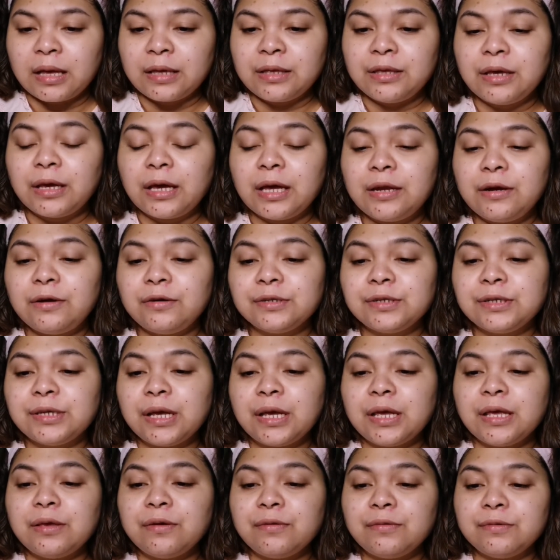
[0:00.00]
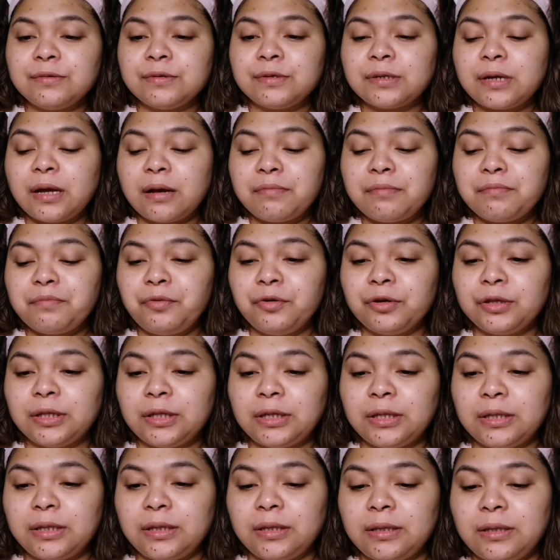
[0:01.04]
You can also use put
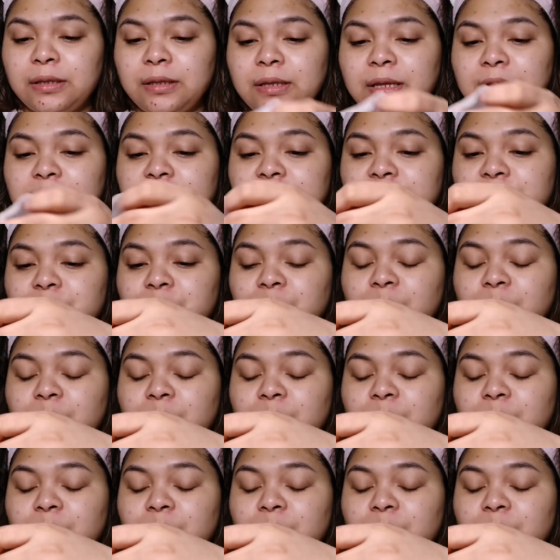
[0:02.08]
this